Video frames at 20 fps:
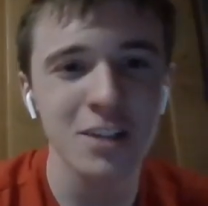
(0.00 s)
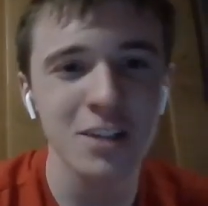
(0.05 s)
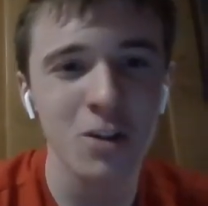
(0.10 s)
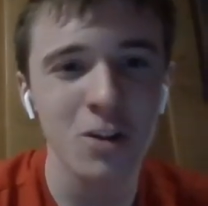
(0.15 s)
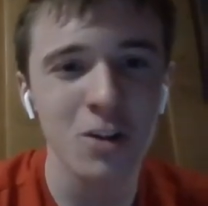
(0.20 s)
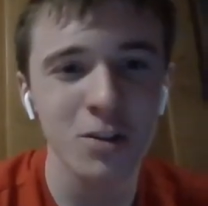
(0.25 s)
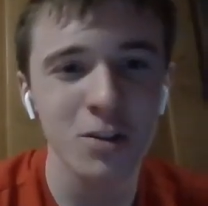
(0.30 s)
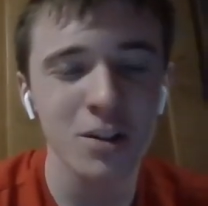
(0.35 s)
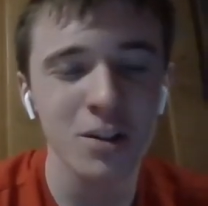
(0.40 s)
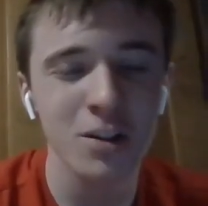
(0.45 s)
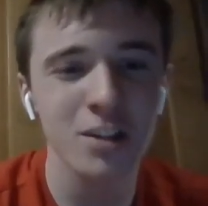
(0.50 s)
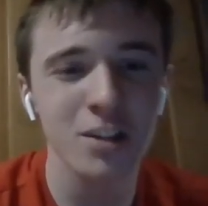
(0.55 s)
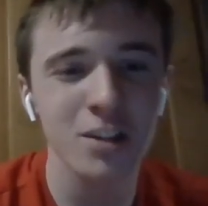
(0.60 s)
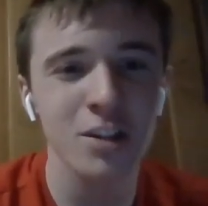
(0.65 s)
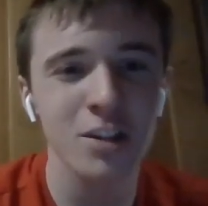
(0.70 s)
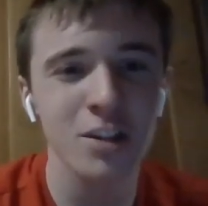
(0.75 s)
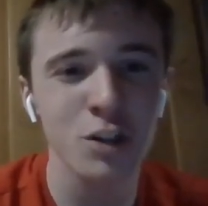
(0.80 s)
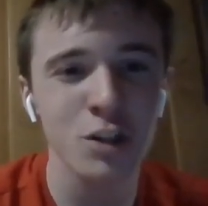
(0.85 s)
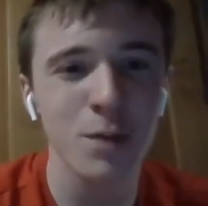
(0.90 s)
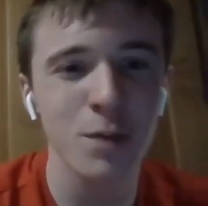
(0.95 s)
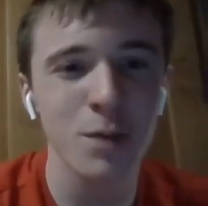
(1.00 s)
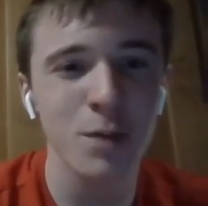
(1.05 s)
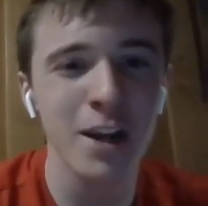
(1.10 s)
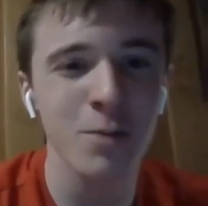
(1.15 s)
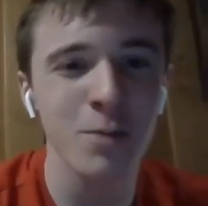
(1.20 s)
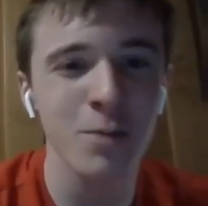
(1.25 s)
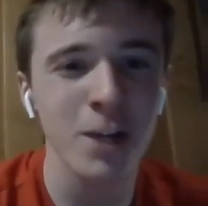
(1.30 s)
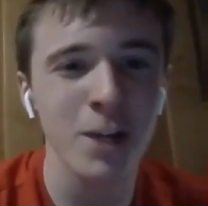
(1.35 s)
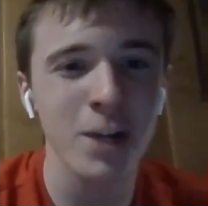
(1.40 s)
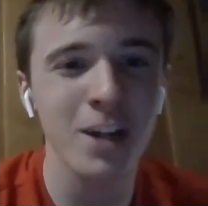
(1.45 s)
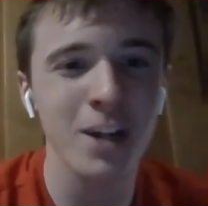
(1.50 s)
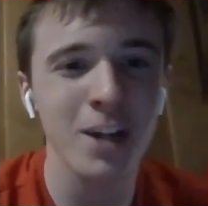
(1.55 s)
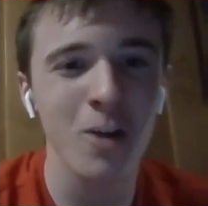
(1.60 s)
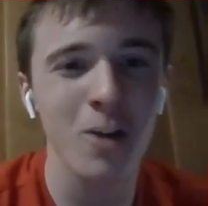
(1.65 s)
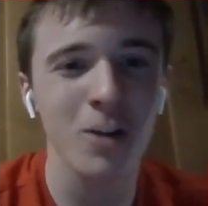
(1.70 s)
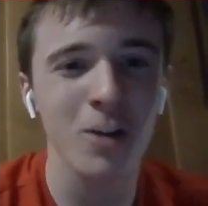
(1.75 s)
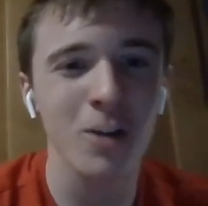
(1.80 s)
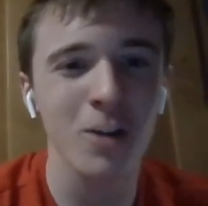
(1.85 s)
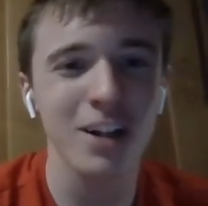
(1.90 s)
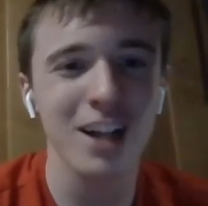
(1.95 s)
not the Spain we
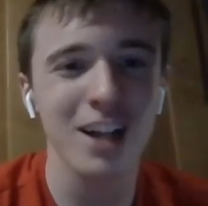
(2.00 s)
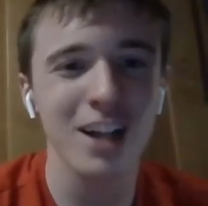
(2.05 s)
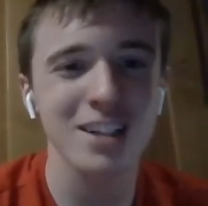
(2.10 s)
know. Like that.